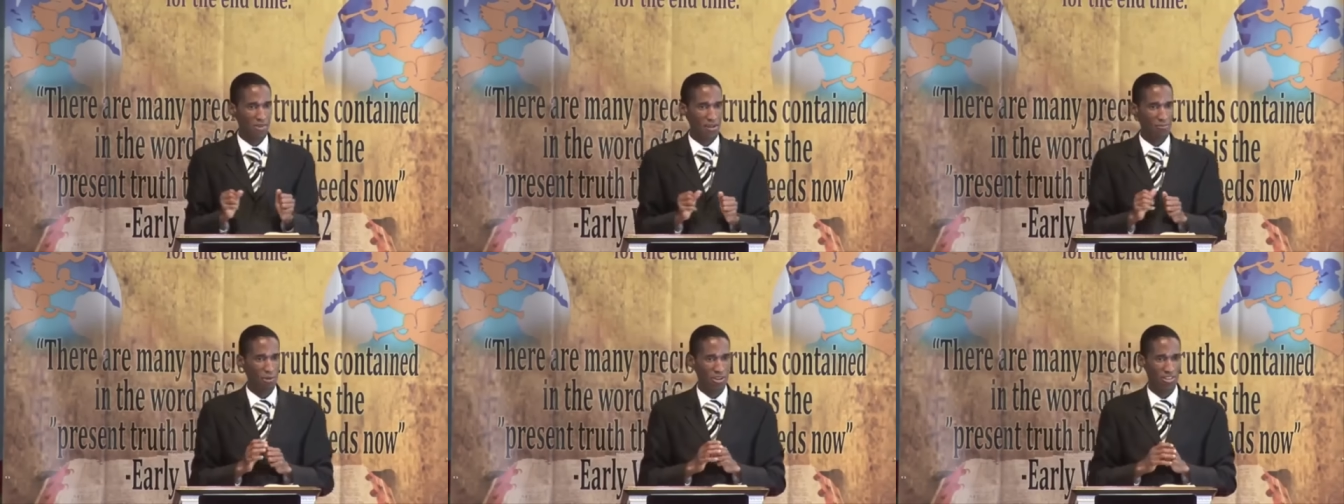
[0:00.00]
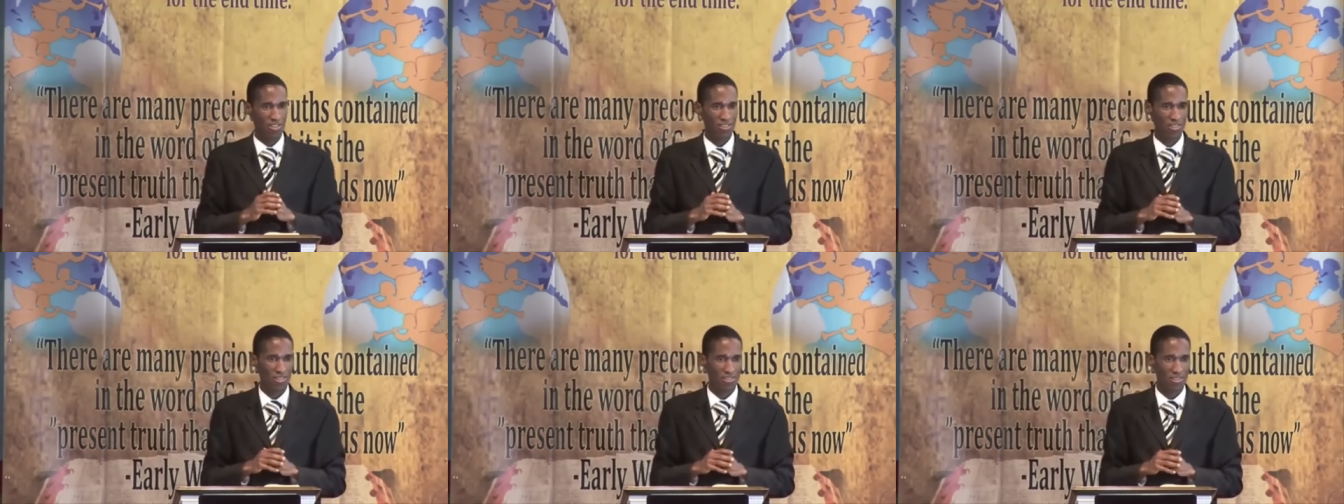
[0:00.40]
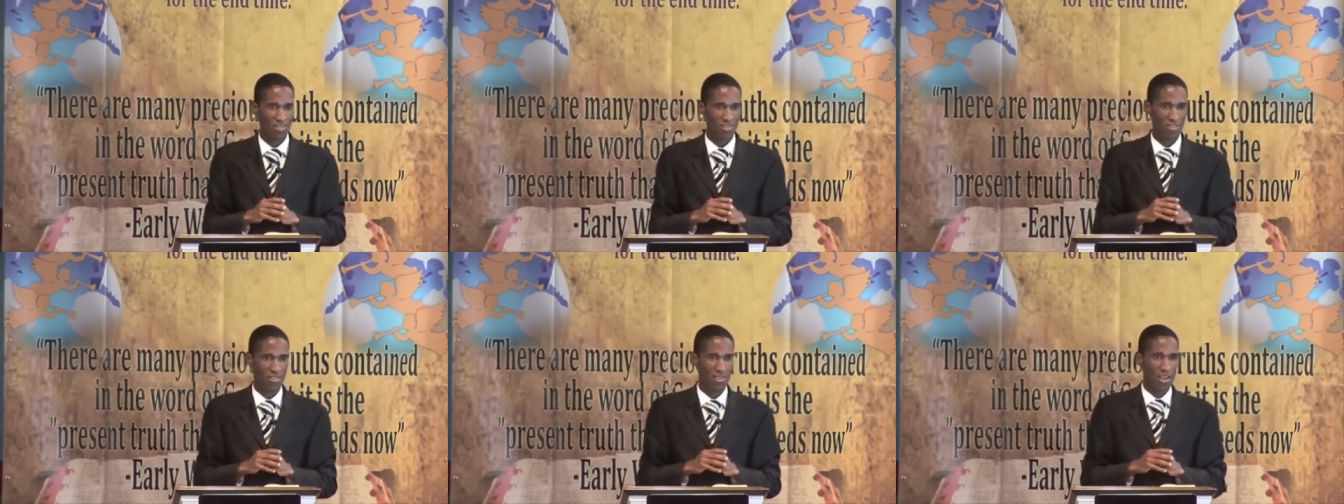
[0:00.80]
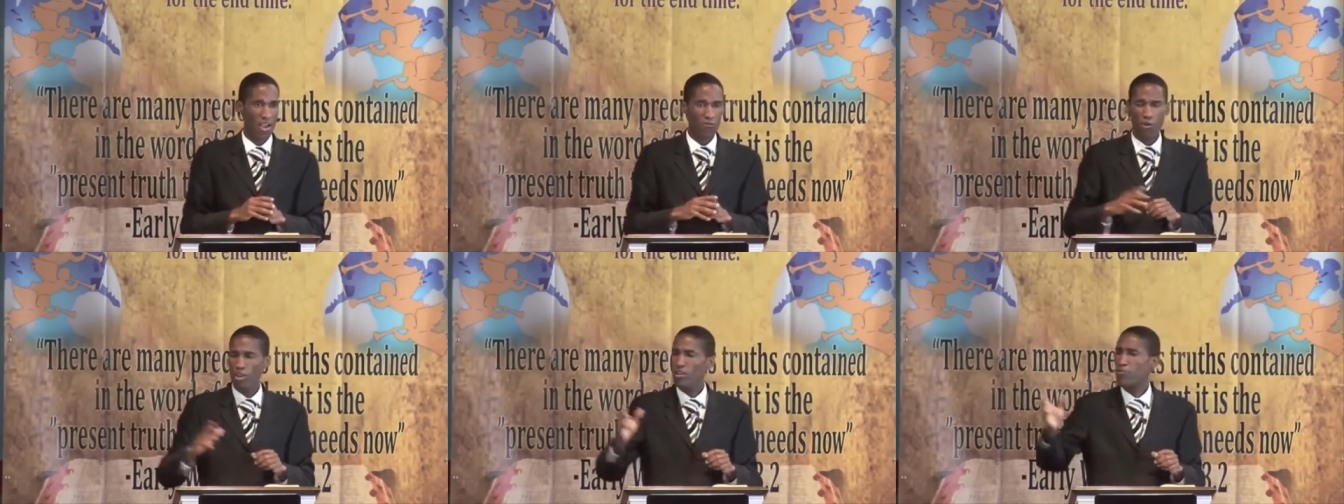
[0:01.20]
my brothers and sisters?
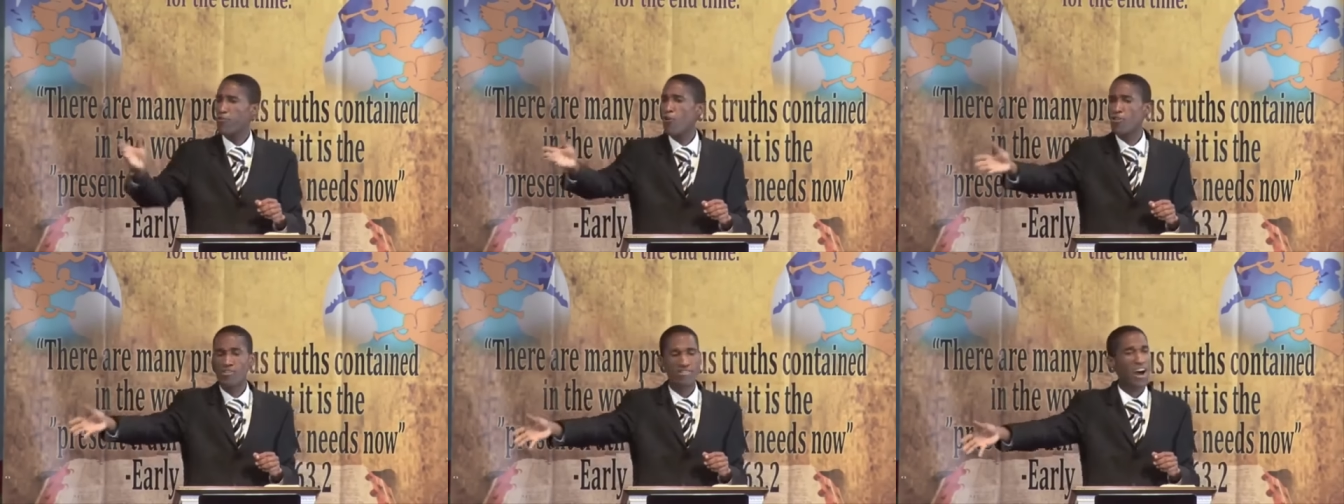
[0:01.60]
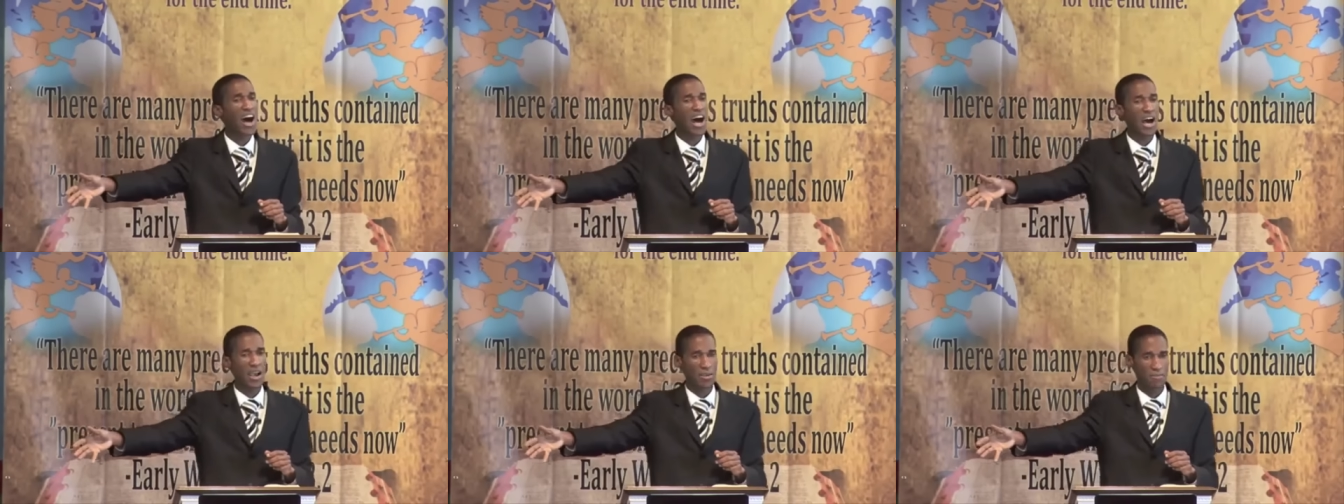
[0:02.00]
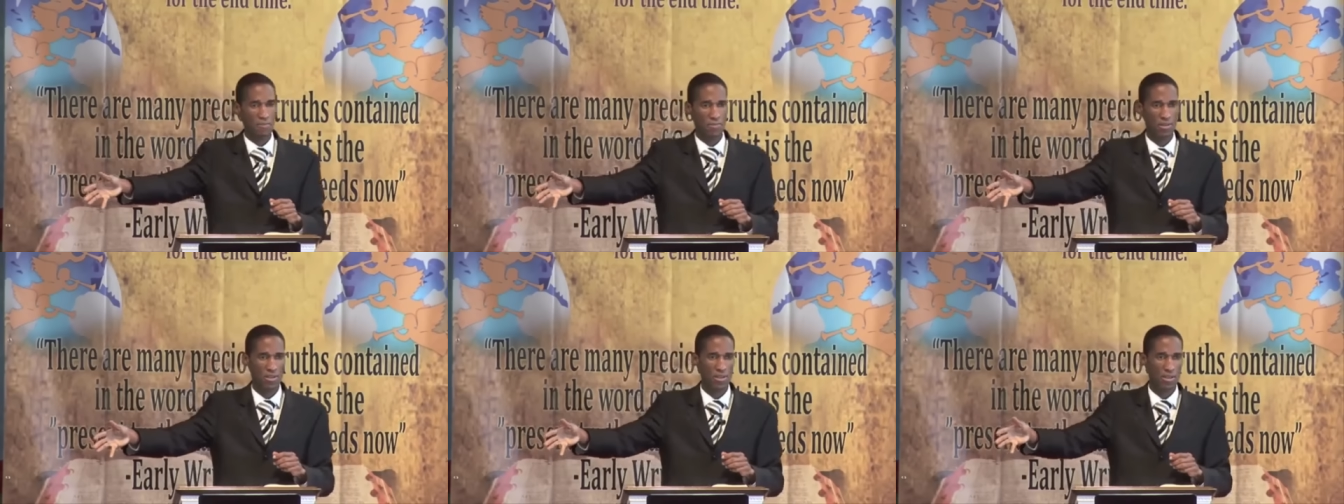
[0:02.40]
For the first time,